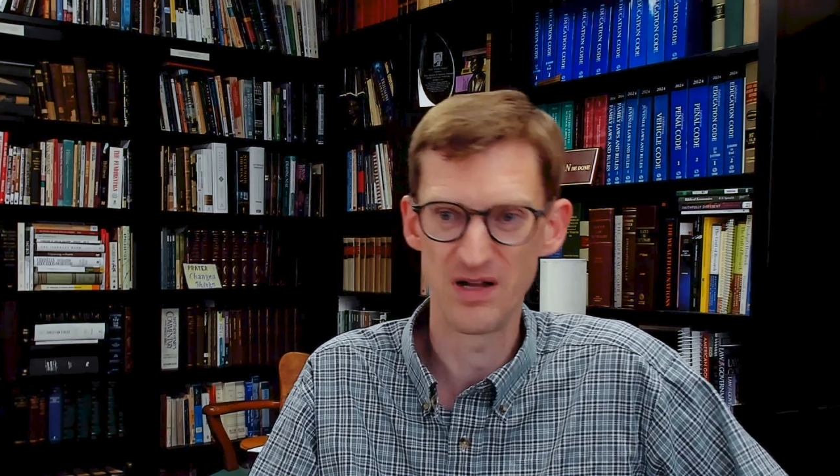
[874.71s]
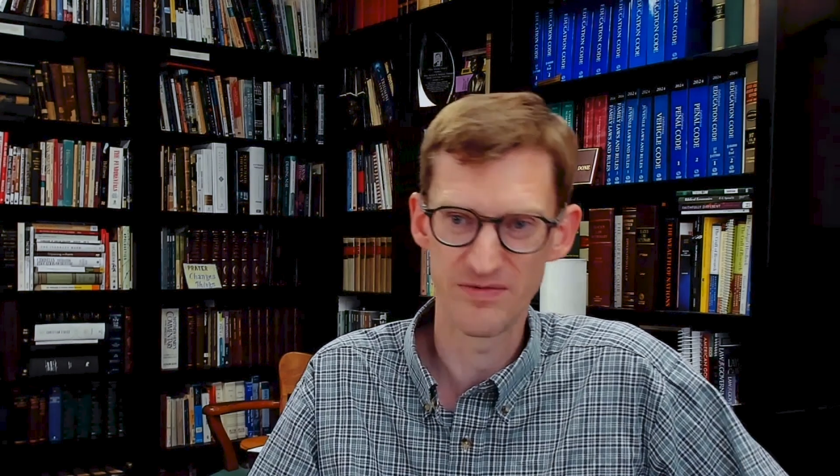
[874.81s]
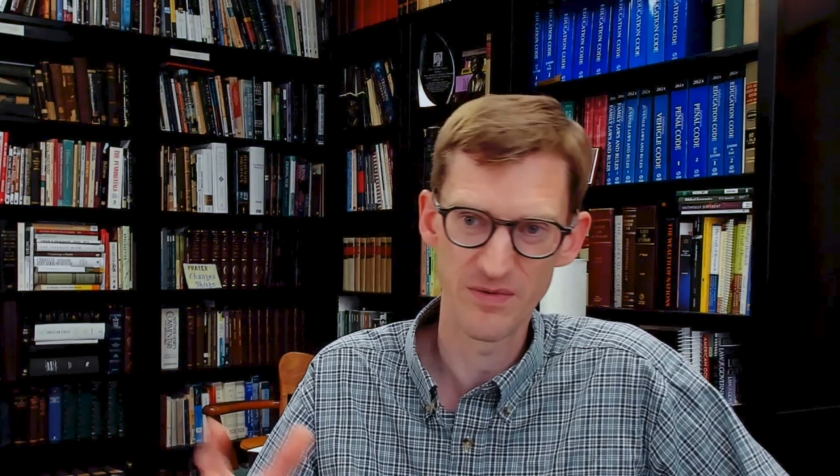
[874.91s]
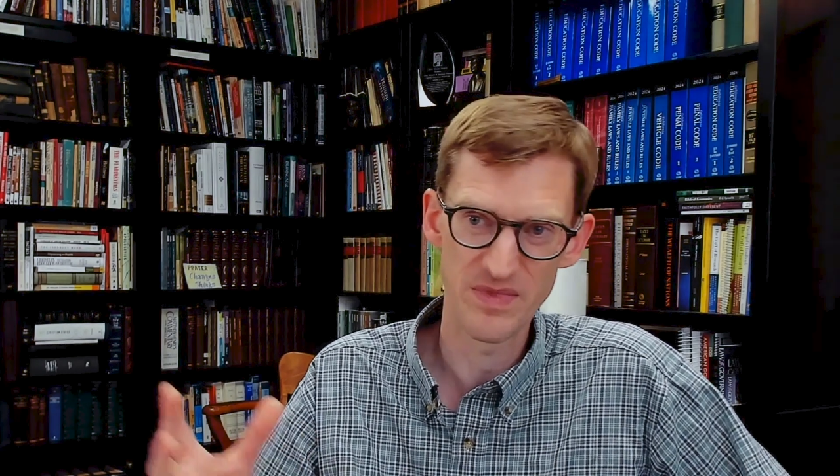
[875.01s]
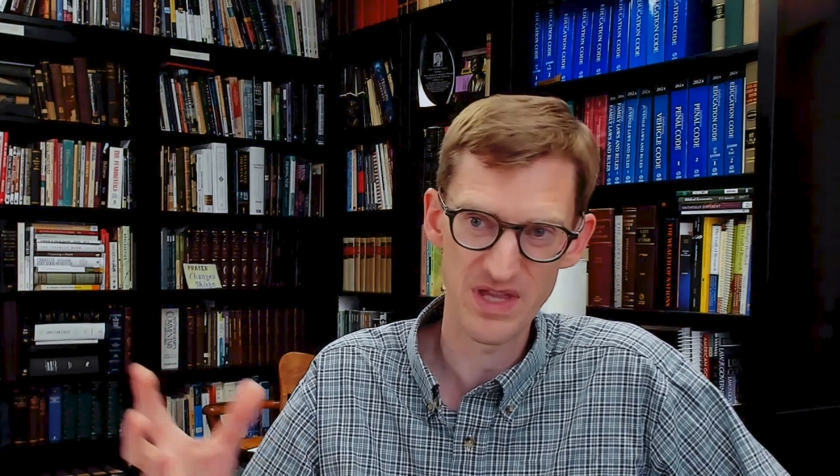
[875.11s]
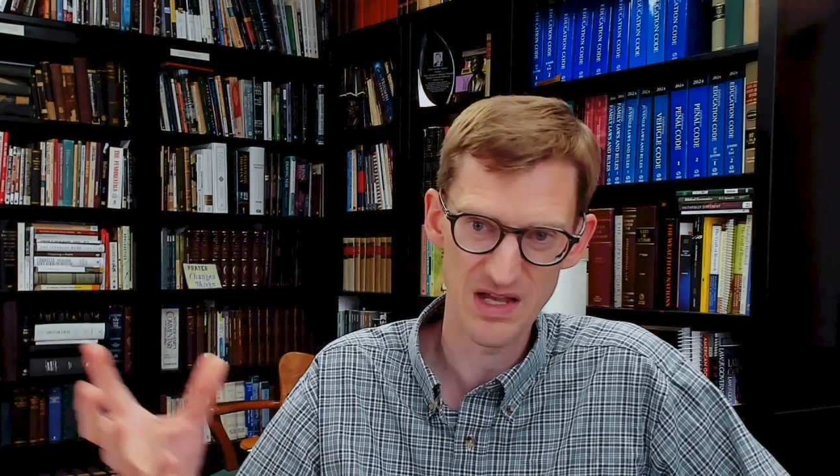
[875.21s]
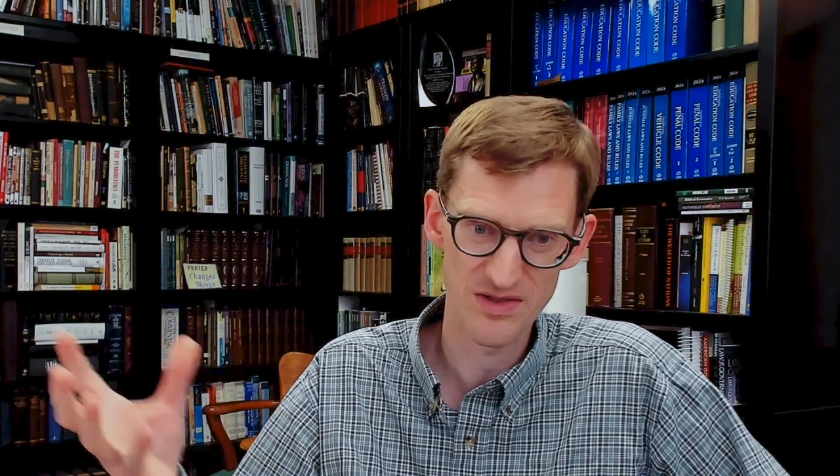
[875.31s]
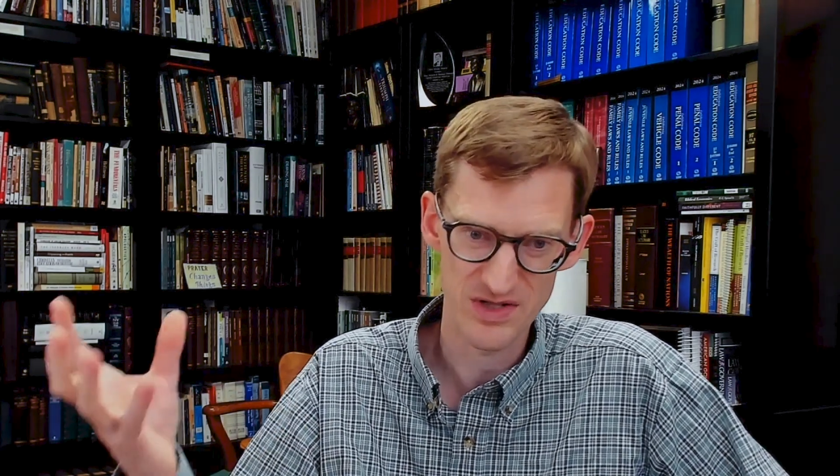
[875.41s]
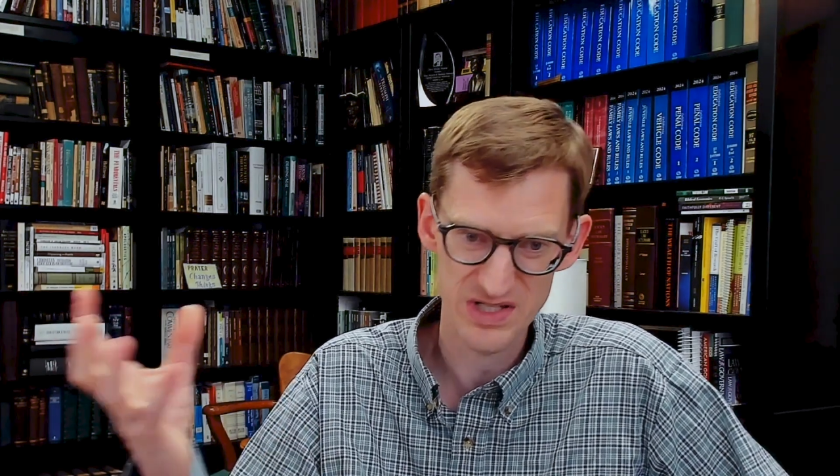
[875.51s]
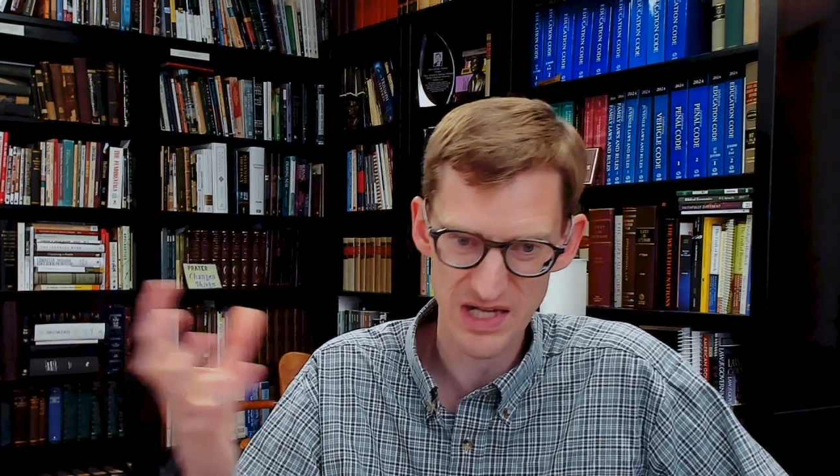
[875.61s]
from the
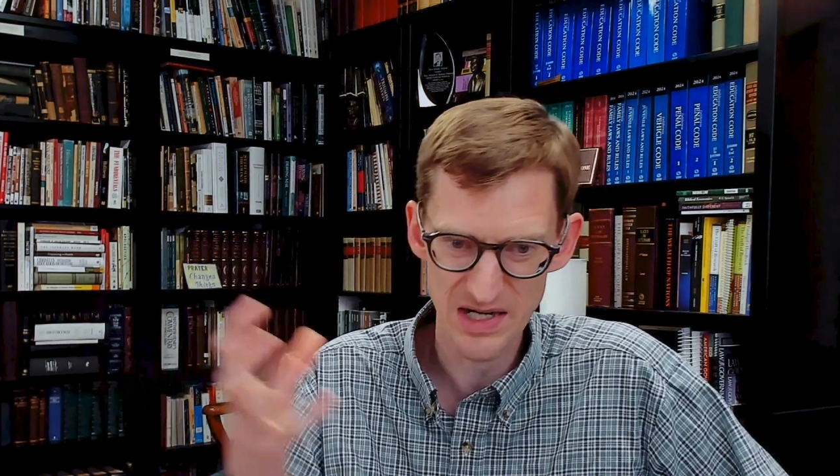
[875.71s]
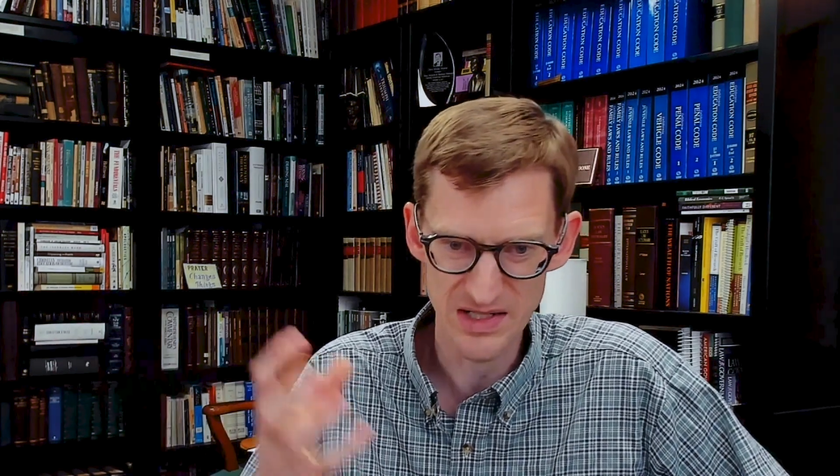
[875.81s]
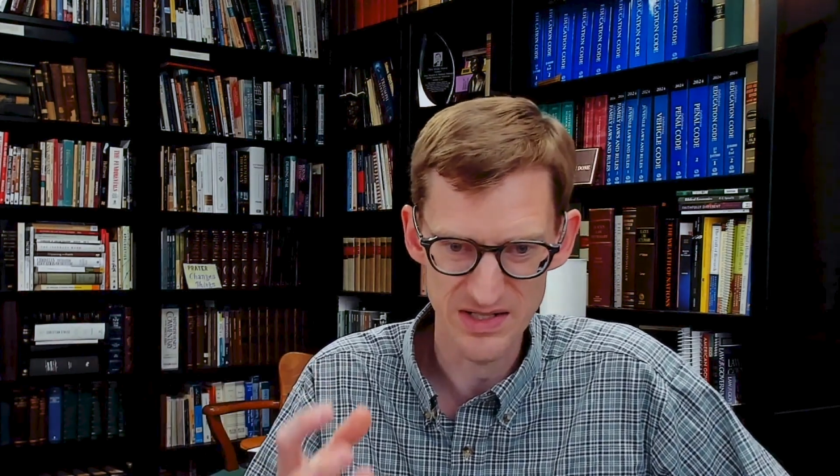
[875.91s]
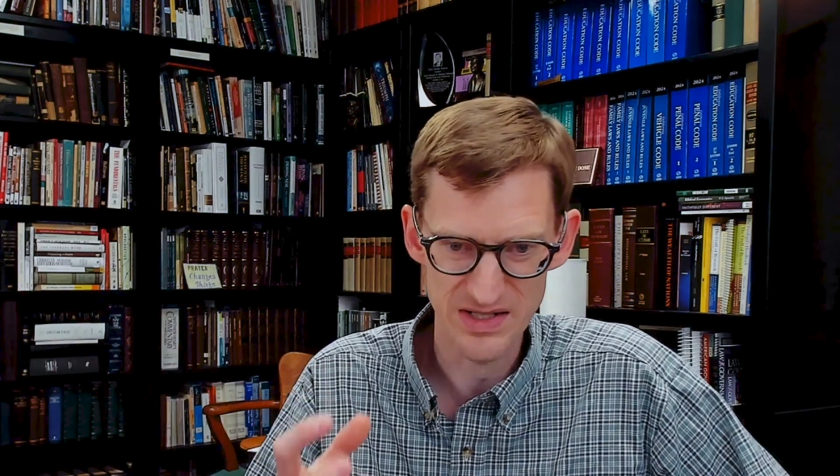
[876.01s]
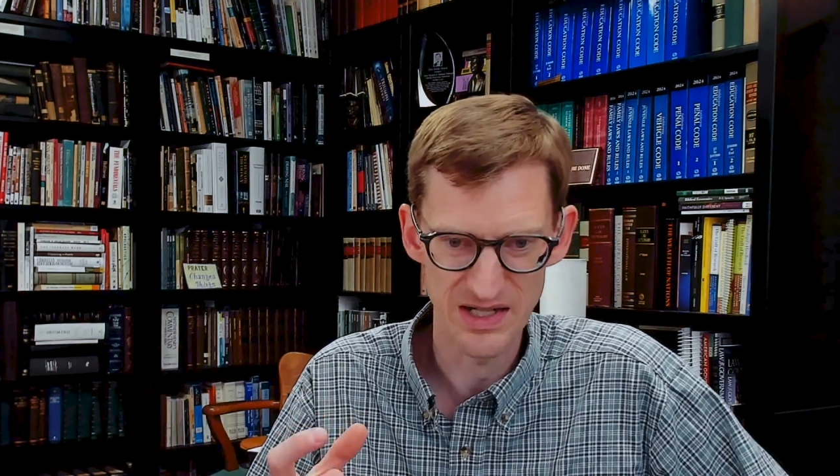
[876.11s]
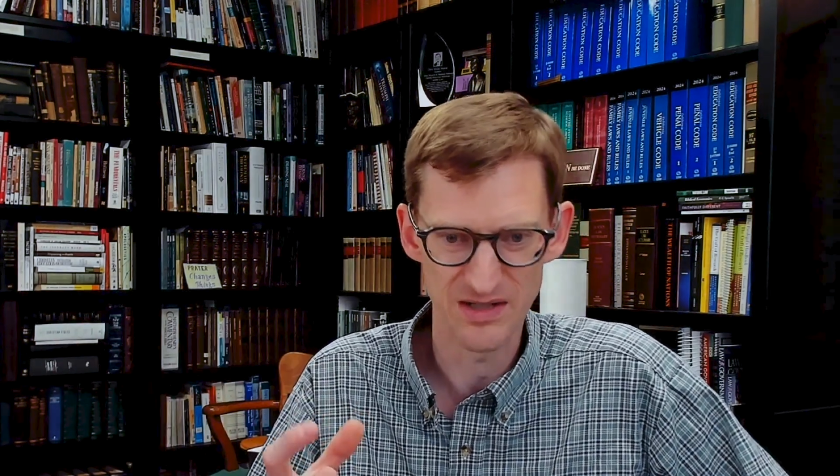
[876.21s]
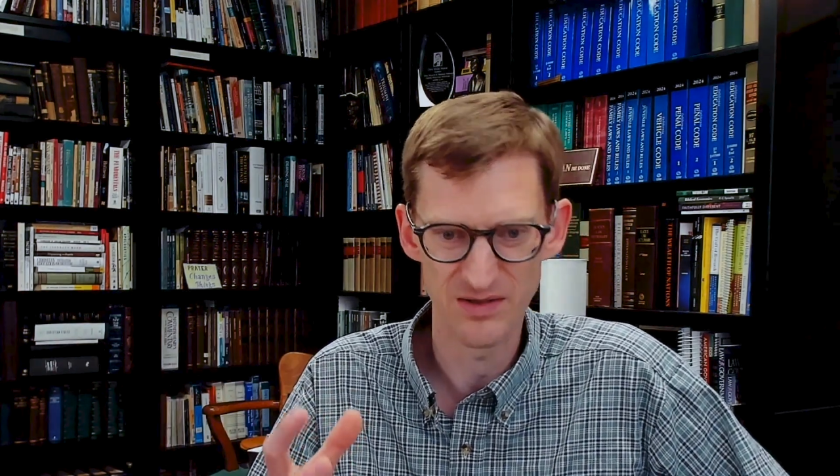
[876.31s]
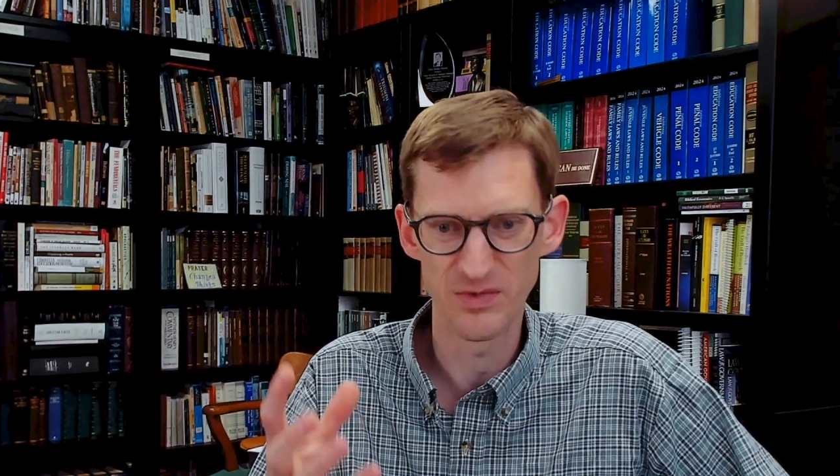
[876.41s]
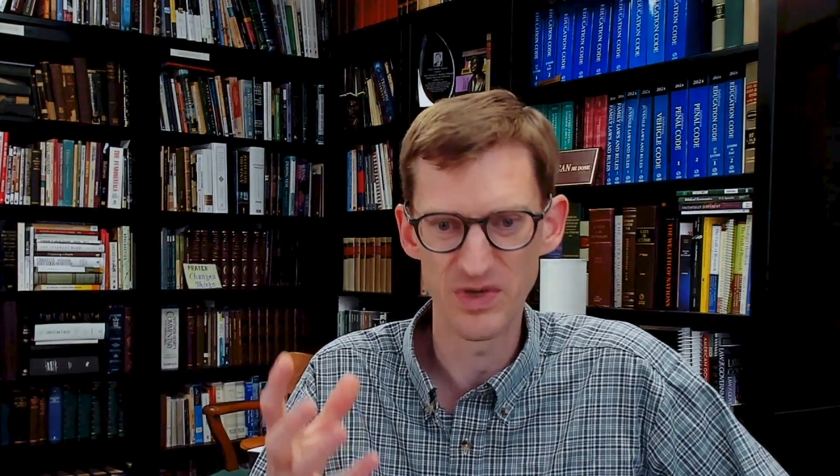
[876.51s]
other side saying,